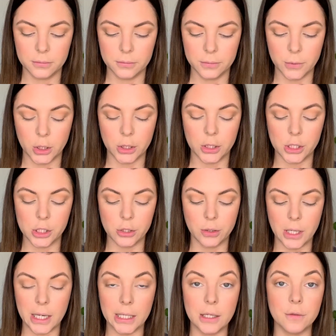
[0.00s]
Not going to do
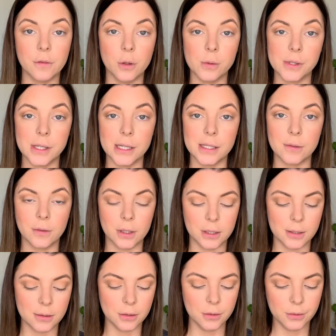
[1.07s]
any falsies for
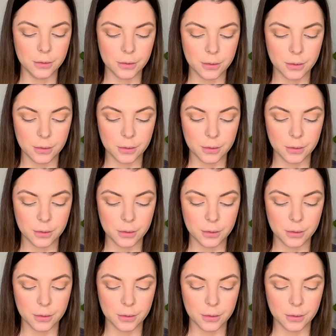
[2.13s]
this look.